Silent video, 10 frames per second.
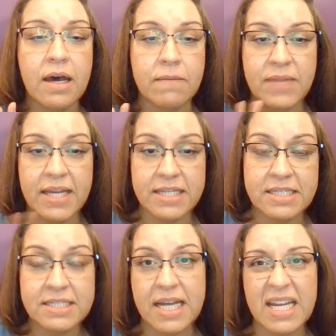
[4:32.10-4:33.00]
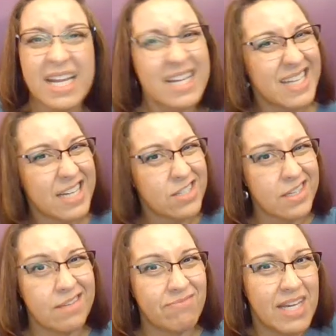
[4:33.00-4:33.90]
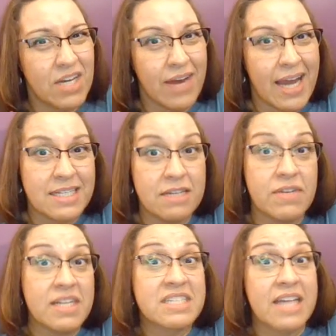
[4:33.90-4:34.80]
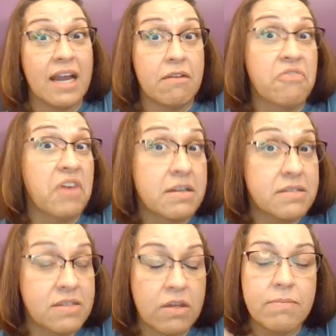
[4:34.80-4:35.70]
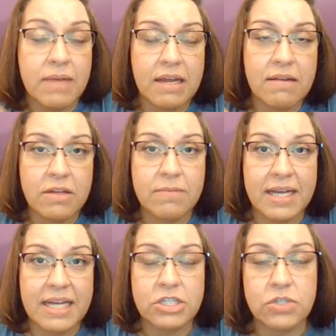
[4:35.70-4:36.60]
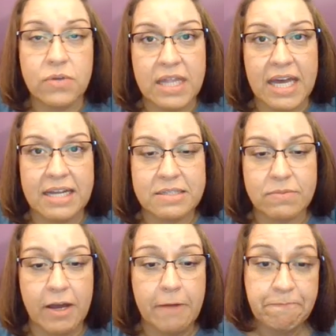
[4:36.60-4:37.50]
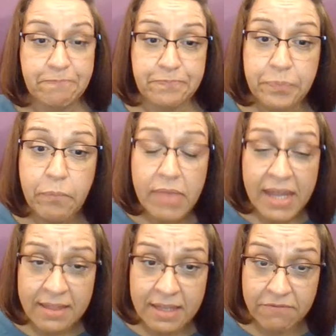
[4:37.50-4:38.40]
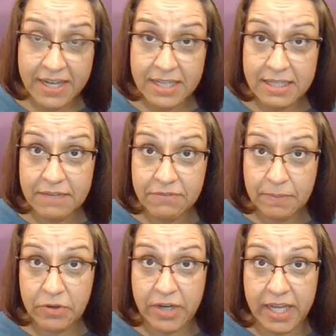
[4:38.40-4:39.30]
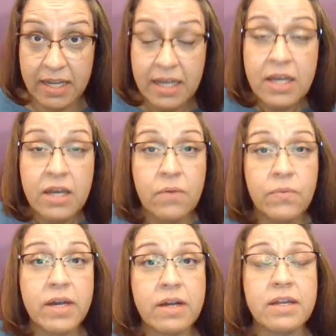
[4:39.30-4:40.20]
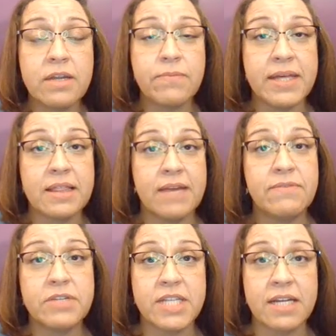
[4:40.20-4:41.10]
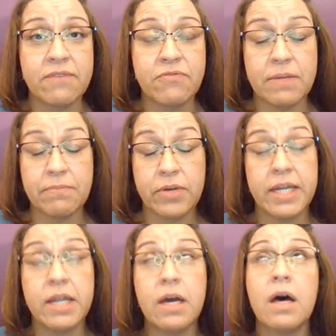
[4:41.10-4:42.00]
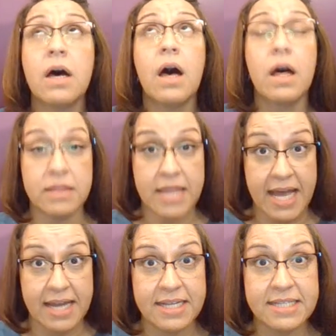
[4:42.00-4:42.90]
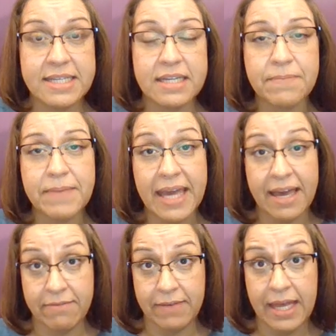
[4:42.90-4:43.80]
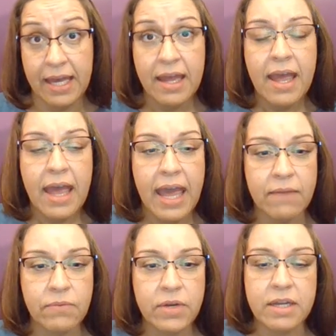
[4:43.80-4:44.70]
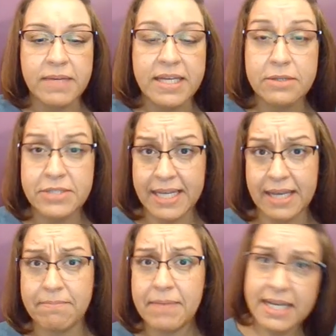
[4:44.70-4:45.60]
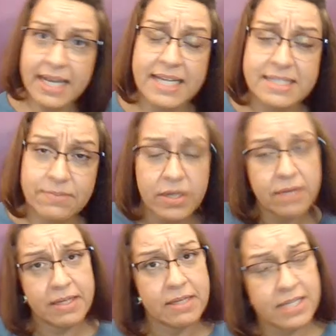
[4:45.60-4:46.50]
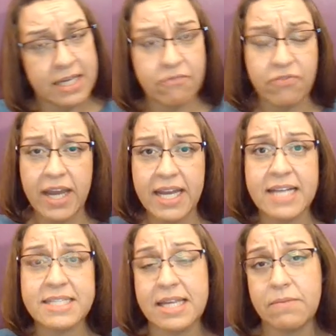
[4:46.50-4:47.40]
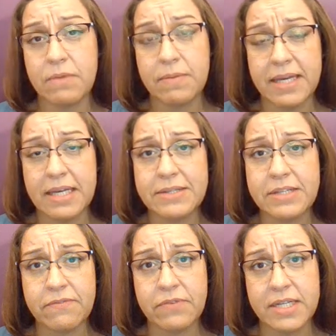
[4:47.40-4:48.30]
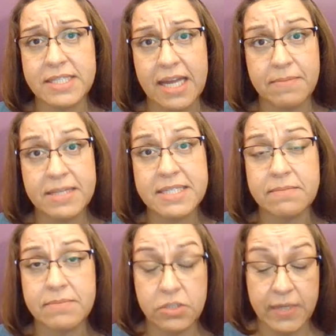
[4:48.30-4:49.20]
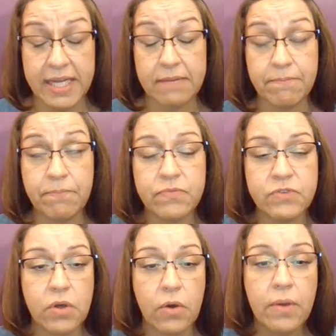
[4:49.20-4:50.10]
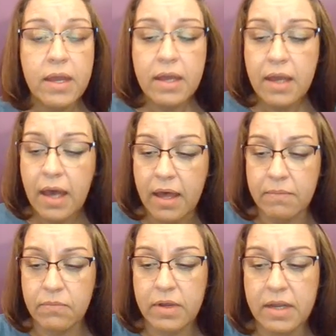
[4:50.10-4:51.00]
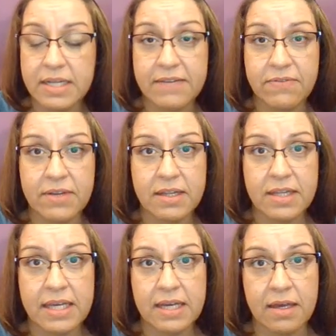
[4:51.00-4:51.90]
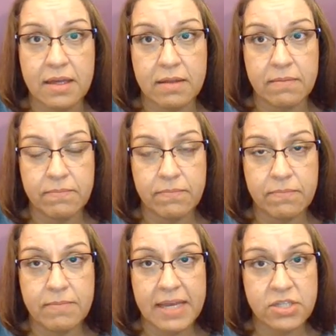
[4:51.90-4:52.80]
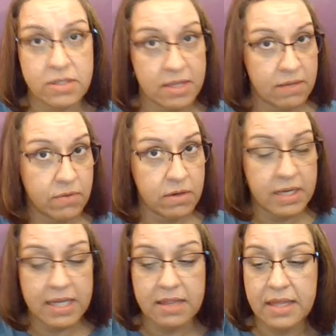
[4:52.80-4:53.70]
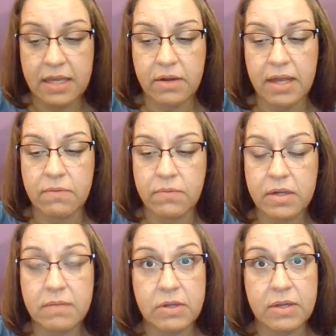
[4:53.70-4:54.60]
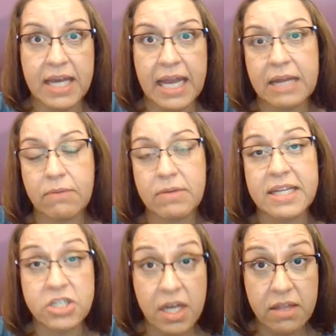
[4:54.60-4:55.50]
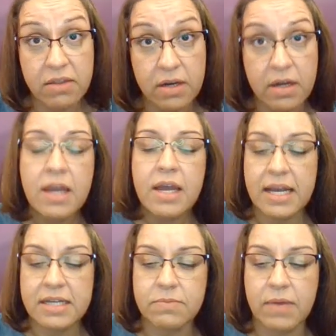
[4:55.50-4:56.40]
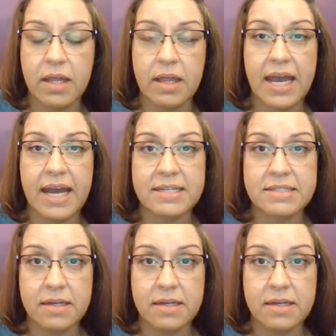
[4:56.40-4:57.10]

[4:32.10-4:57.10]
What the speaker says: It's exciting. It's actually interactive and it's kind of fun. So you might enjoy that as well. And then finally, Flipgrid. We are going to be leveraging Flipgrid a lot. It's going to be heavy. And we're going to be using it Mondays, we're going to be using it Fridays, and then we might use it for assignments in between. So we're going to definitely make sure that we're in there and we're communicating with each other as well as